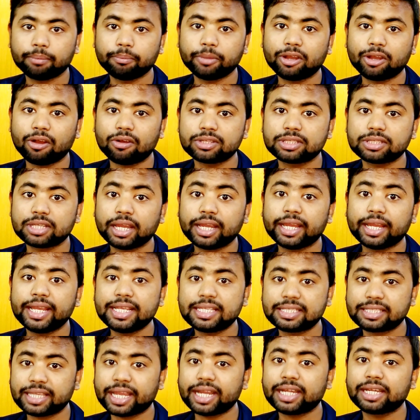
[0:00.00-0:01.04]
Because
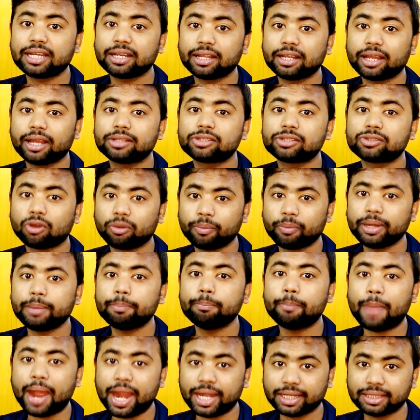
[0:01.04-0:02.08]
he said so
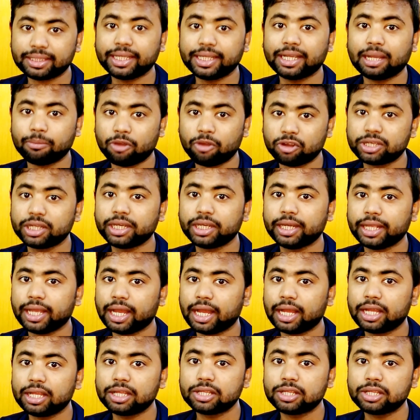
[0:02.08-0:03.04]
many bad things about India,